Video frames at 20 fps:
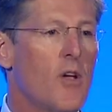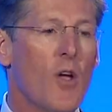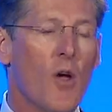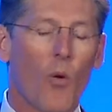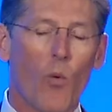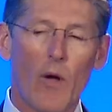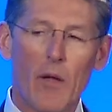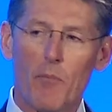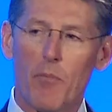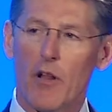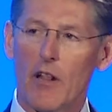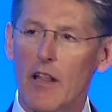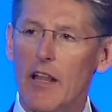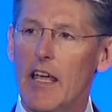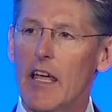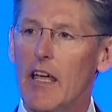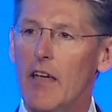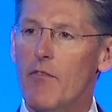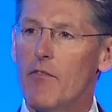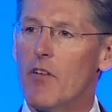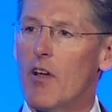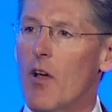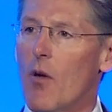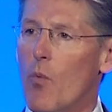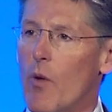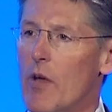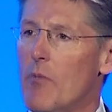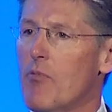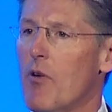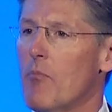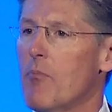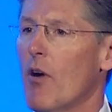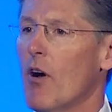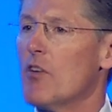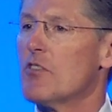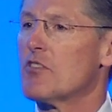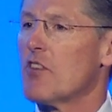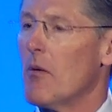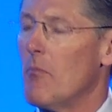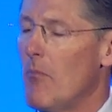We believed we'd
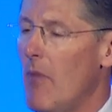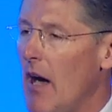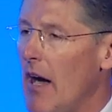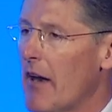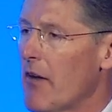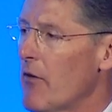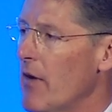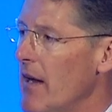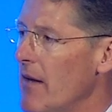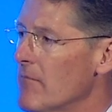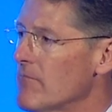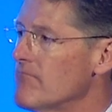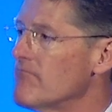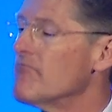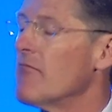proposed a moderate,